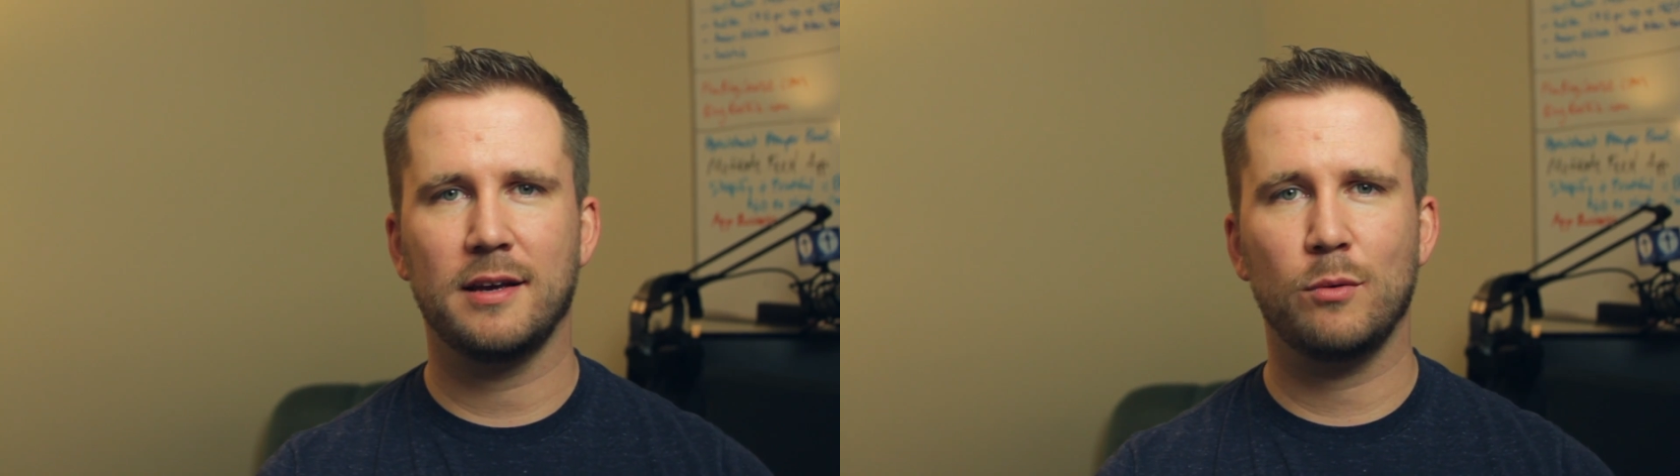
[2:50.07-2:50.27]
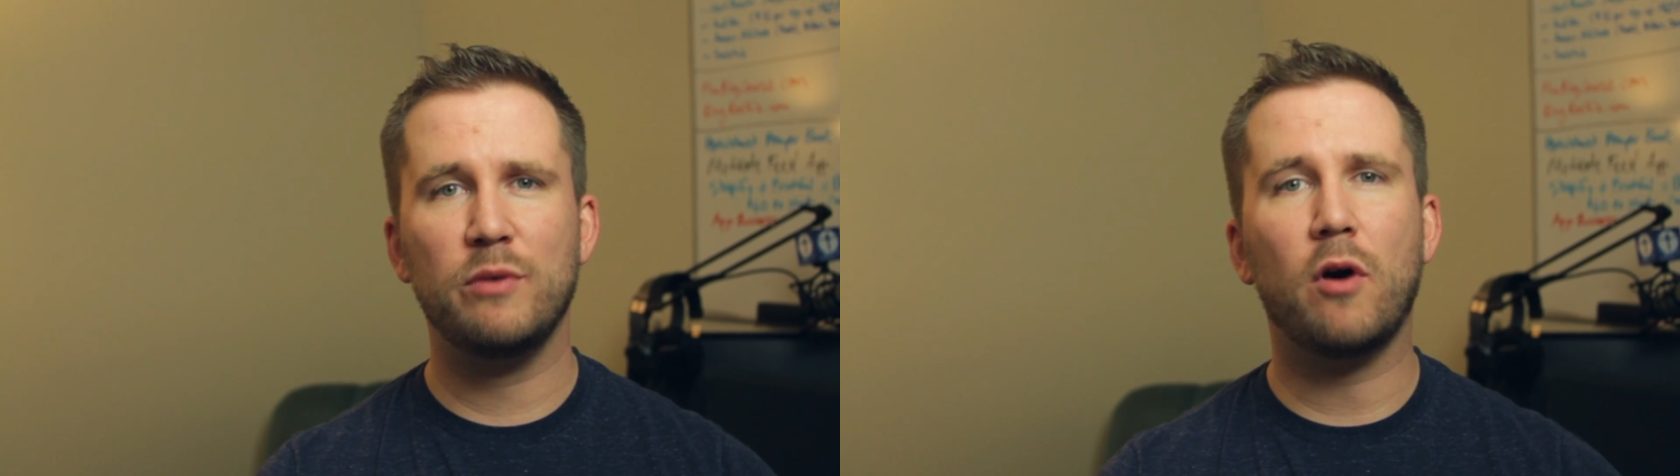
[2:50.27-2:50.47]

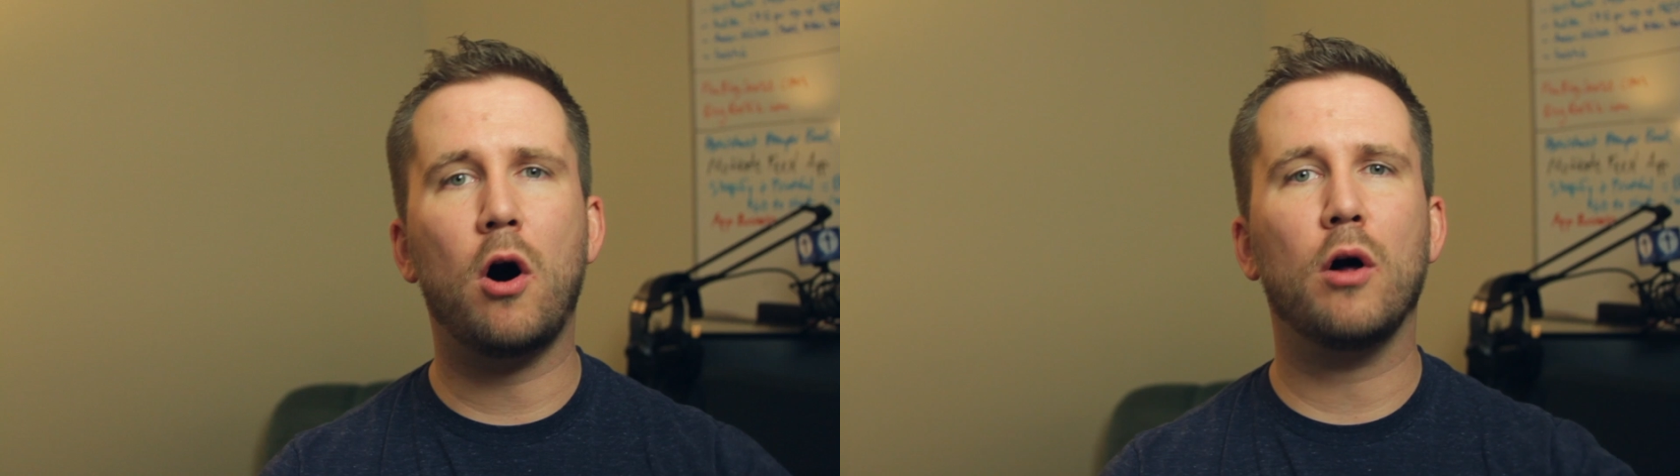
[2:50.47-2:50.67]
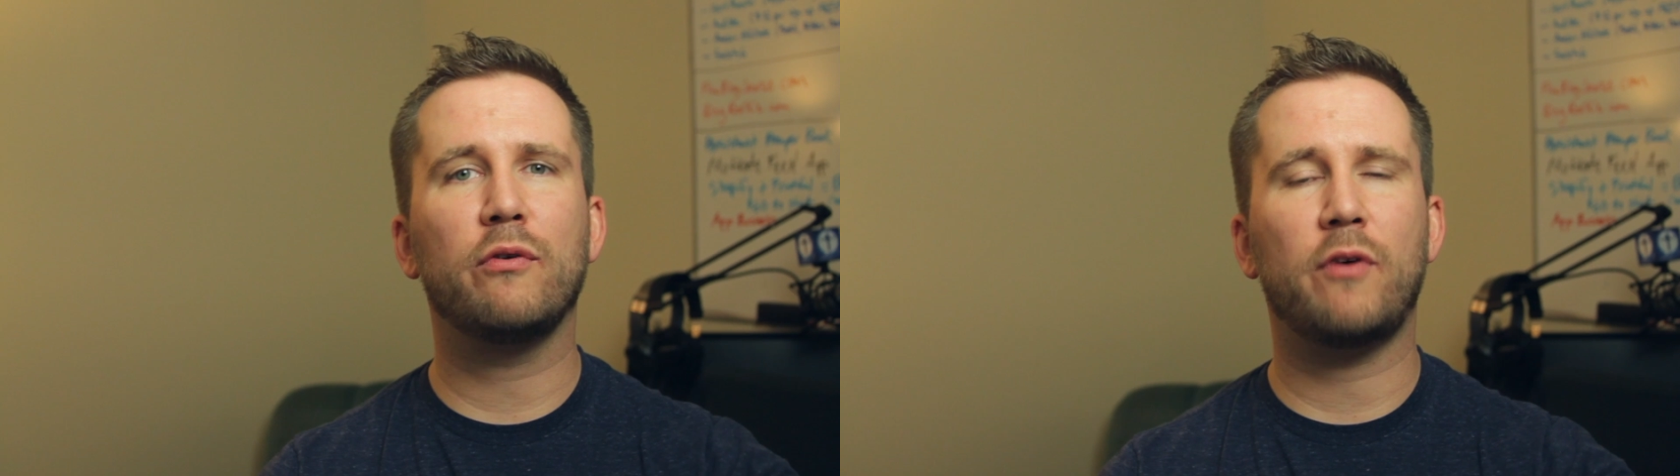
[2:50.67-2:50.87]
we've
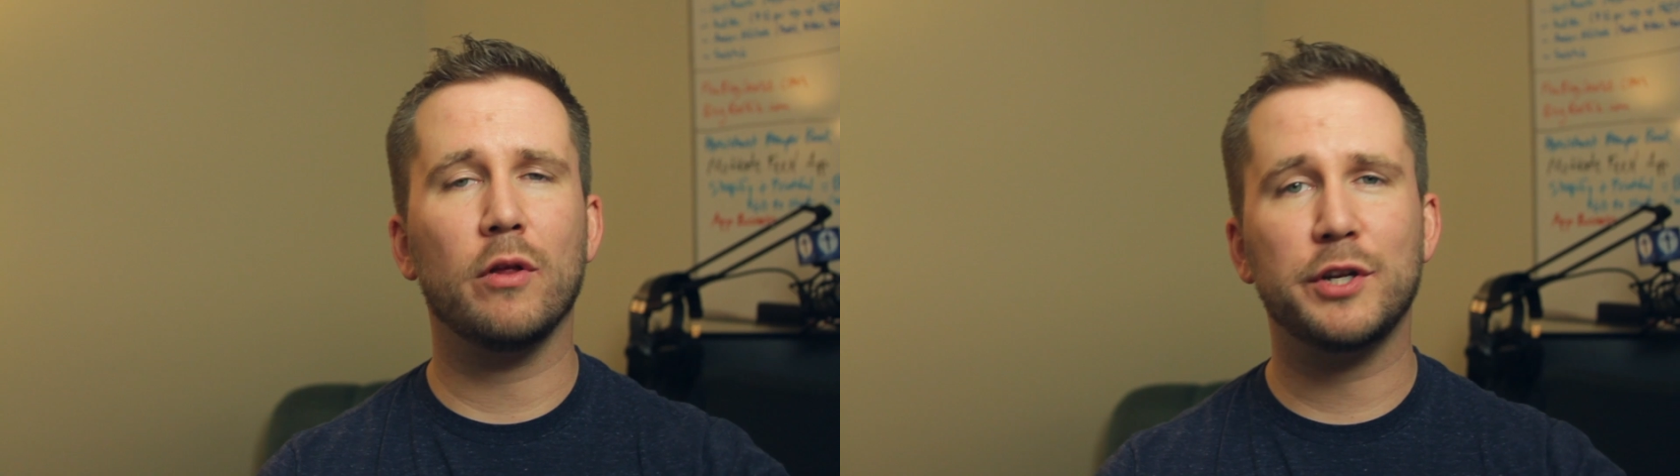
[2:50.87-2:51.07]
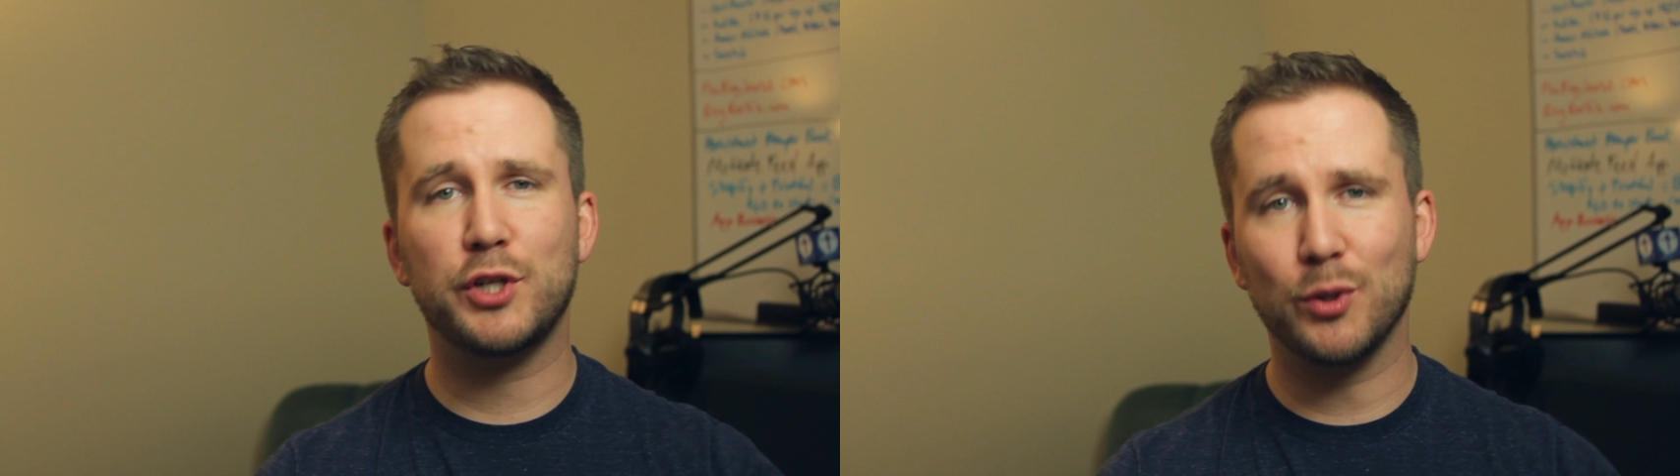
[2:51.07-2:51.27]
all
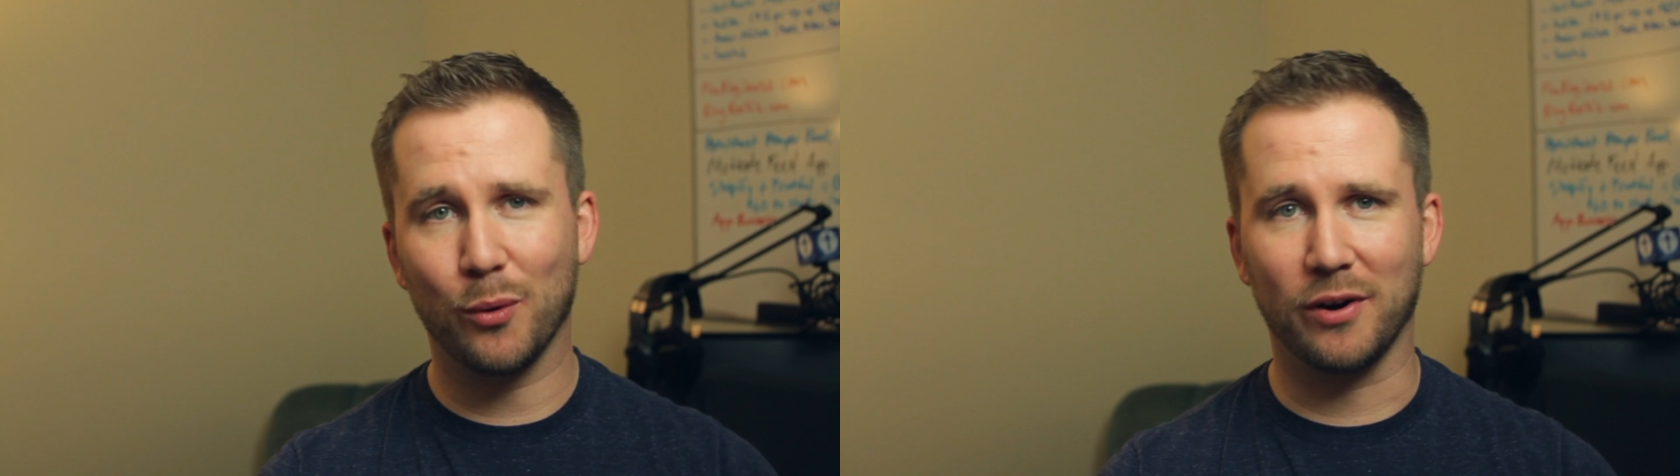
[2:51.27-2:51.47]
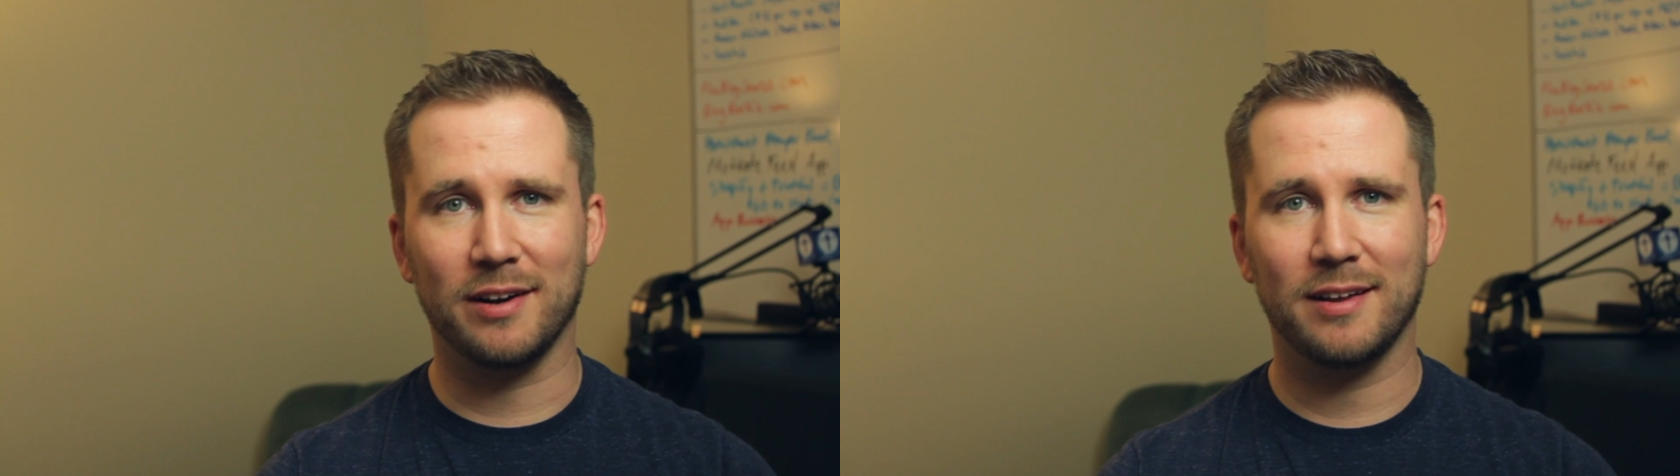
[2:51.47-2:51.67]
fallen
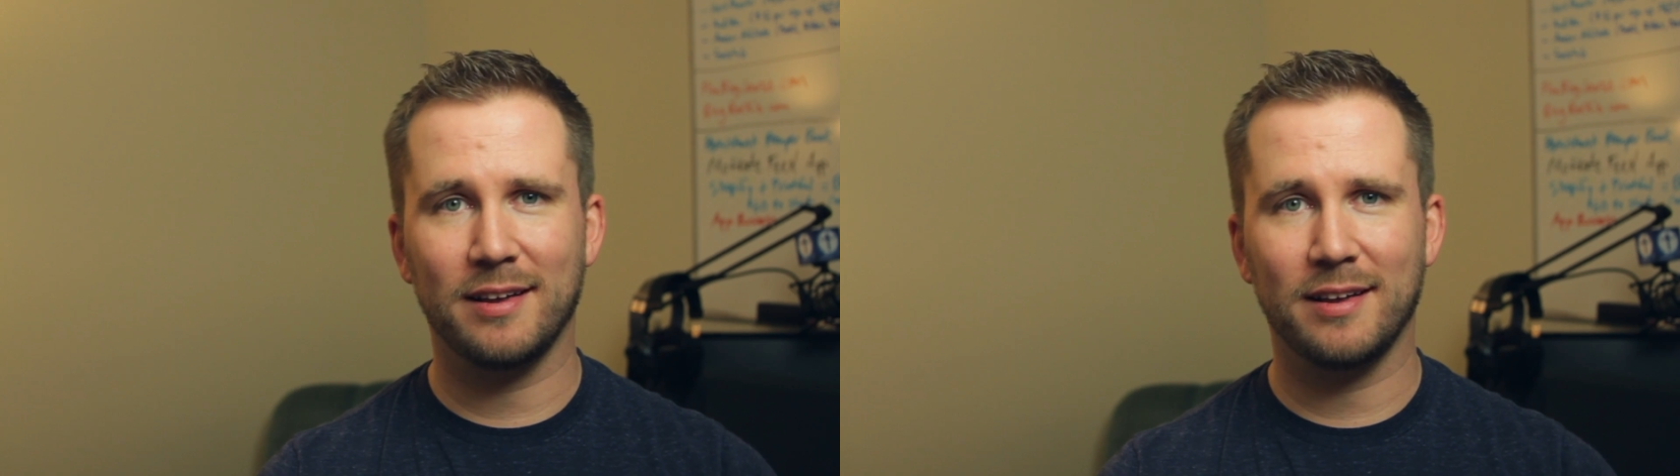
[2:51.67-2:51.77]
short.